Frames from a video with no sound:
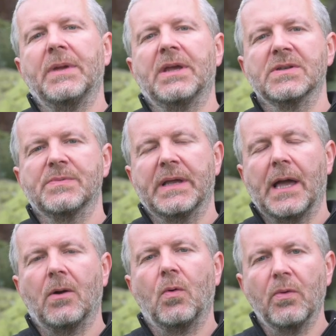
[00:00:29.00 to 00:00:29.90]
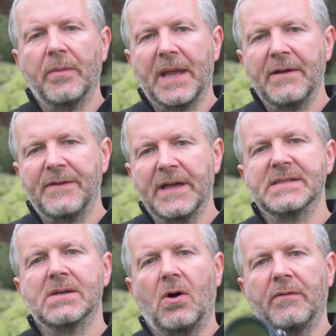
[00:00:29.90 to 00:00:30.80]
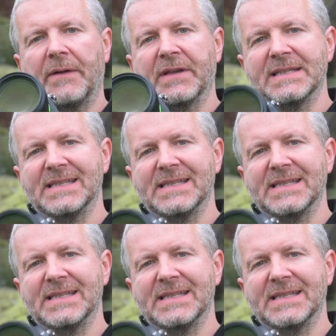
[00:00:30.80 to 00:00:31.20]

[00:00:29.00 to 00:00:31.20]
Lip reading: because we get all of the benefits of having